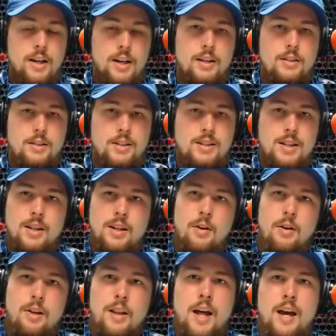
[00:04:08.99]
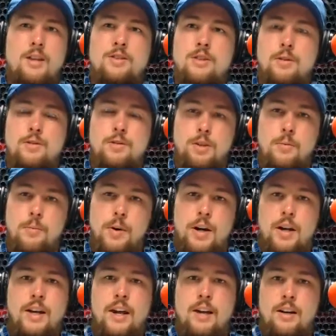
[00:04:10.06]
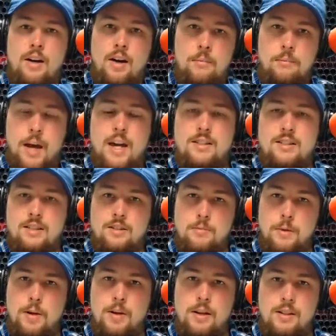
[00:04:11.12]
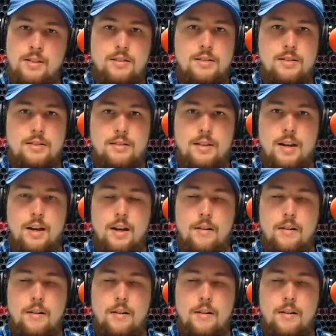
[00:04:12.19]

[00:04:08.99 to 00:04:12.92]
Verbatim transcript: it's just that there are a lot of jokes that are predicated on past experiences.